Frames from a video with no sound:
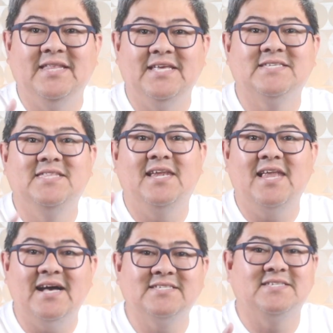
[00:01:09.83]
It is the
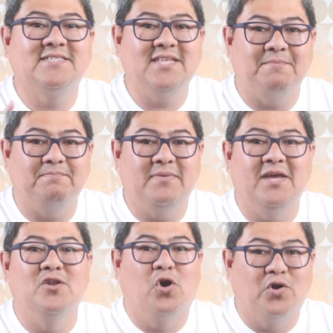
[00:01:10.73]
last step
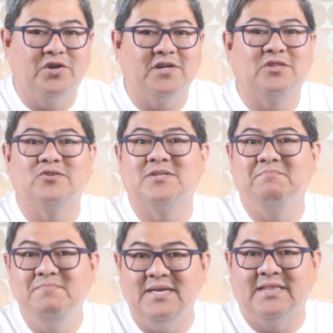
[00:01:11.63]
in order to
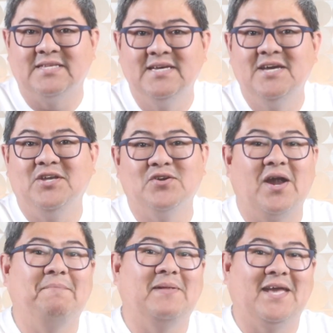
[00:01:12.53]
submit
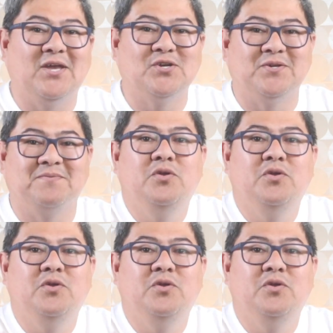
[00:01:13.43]
your application.